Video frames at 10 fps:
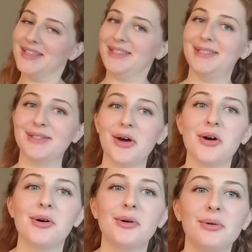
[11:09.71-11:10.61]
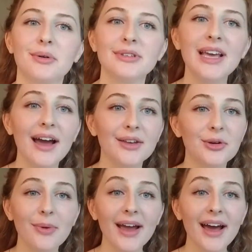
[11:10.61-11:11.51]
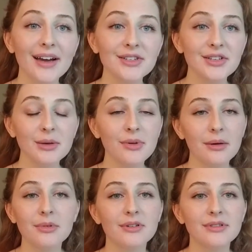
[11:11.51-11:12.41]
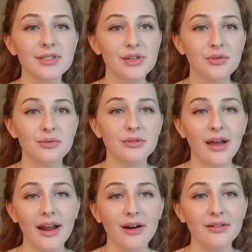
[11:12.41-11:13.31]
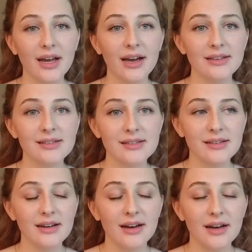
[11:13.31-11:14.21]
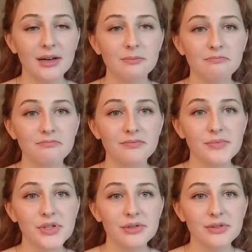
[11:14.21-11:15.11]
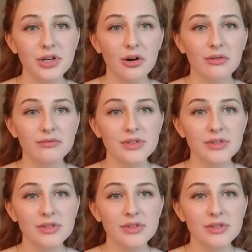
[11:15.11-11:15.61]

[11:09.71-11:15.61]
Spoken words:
So yeah, you might actually be able to let out gas. So don't